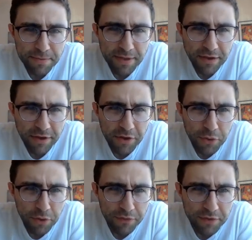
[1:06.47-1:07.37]
Then you can
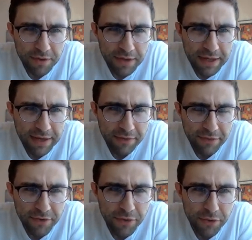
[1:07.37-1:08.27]
go off and have
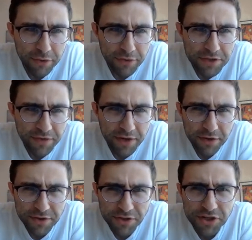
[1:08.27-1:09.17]
your fish
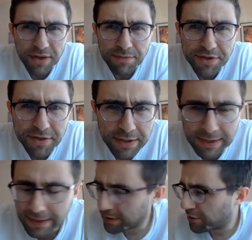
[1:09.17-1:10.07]
fingers and chips
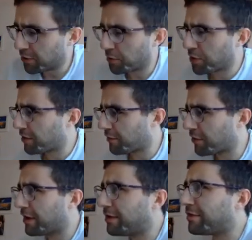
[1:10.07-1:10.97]
or whatever
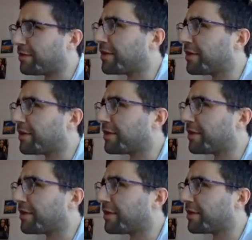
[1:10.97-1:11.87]
it is
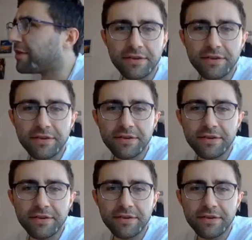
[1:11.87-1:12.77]
that you desire.